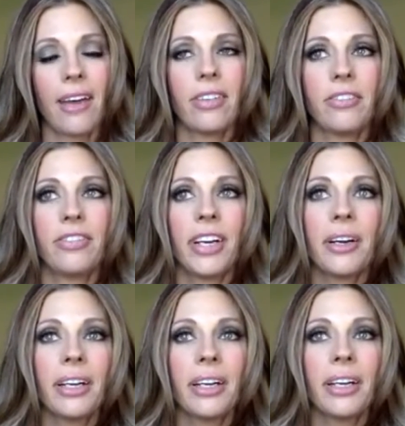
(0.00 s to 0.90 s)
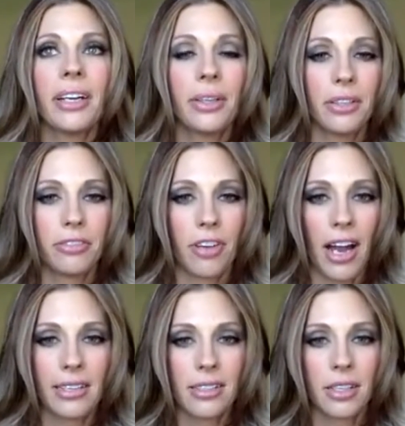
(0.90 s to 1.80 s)
have a very good
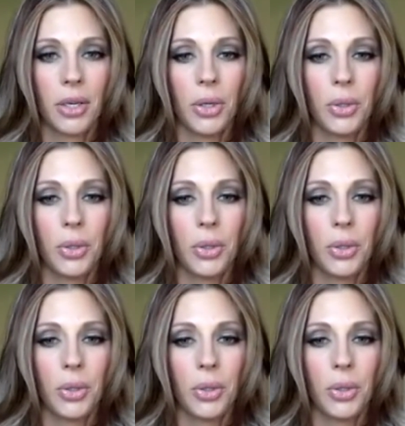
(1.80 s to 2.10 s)
friend